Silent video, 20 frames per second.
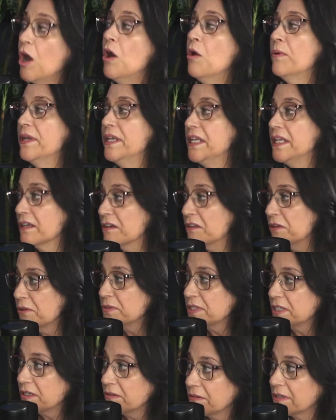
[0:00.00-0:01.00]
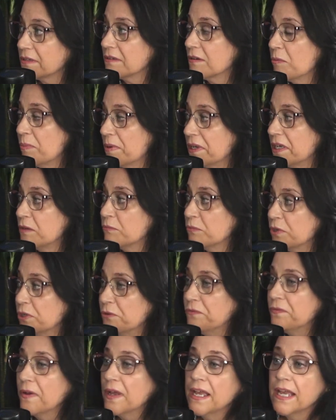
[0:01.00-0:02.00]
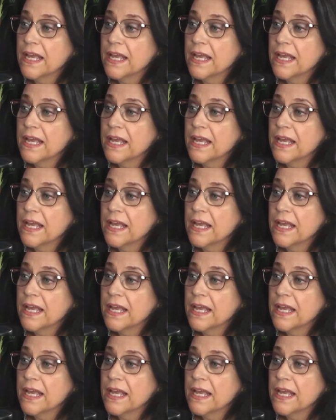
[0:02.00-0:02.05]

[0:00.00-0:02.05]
Oh, we need a closing and opening roof.